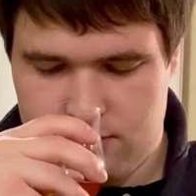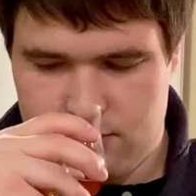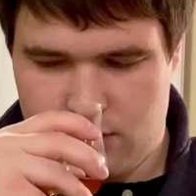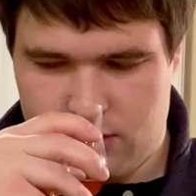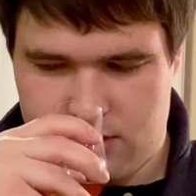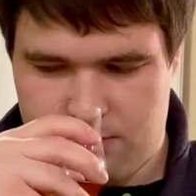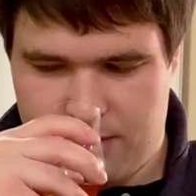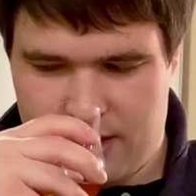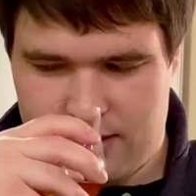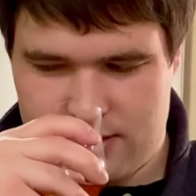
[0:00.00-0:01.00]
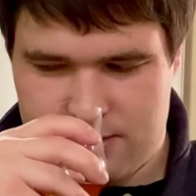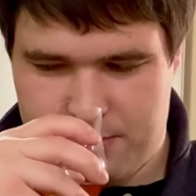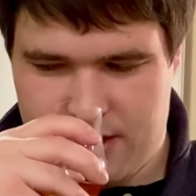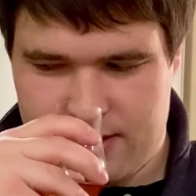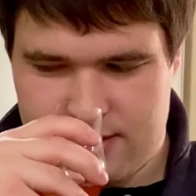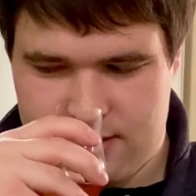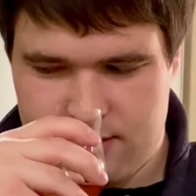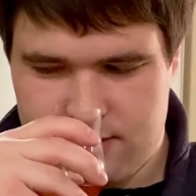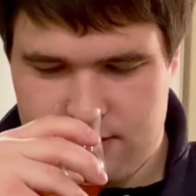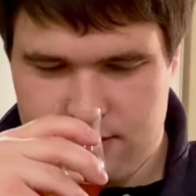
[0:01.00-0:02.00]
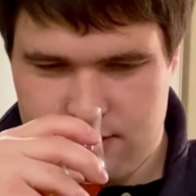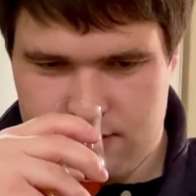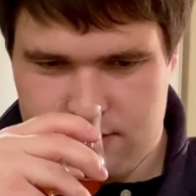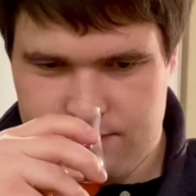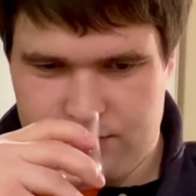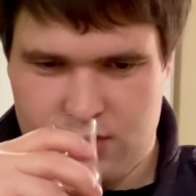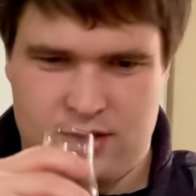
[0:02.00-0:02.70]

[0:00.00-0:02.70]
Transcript: There's some baking spice. There's